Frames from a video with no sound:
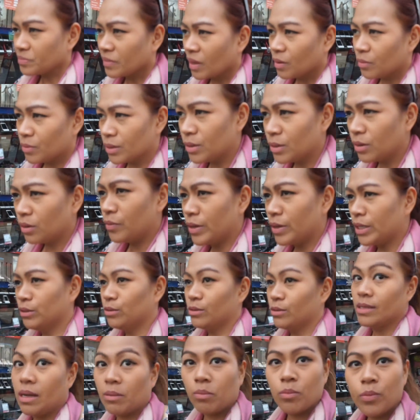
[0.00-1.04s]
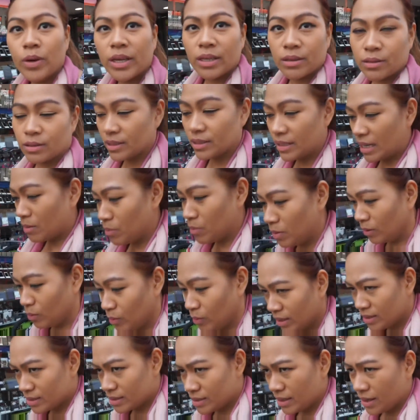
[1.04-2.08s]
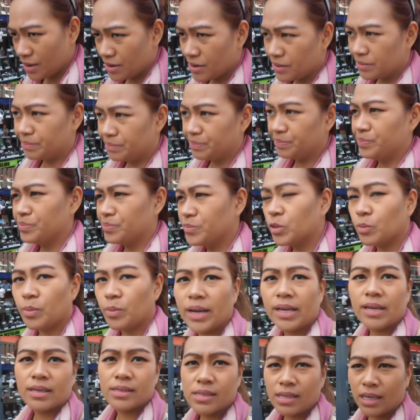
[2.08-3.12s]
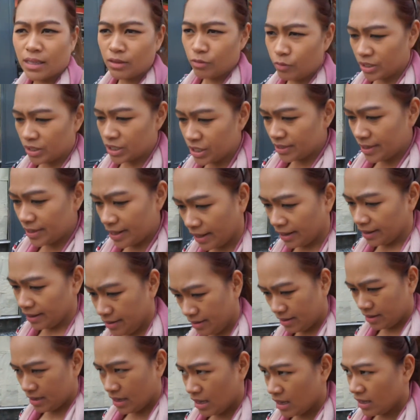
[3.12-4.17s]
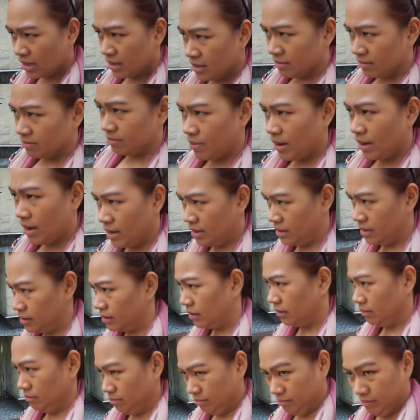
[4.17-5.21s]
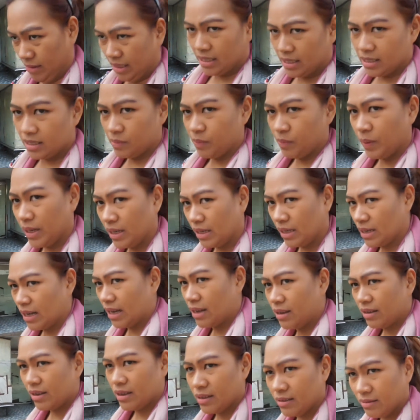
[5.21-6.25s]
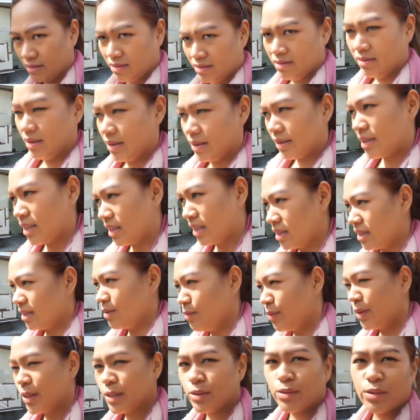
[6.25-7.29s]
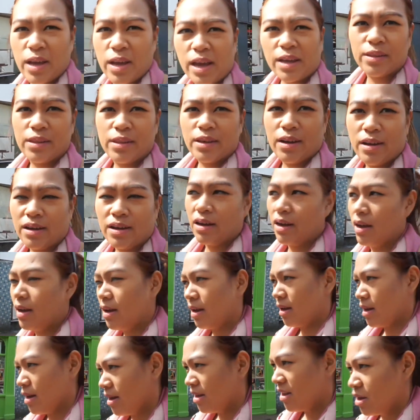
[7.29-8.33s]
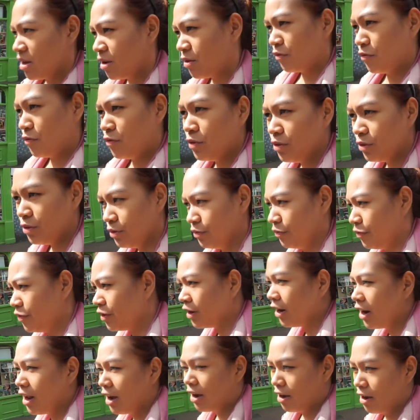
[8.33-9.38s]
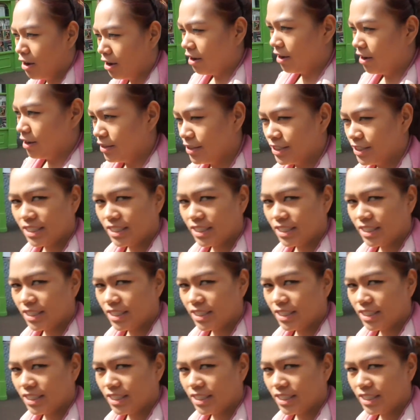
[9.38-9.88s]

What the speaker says: We're going to Subway because Gable wants to buy a sandwich there. But my husband and I are thinking where to get the food for lunch.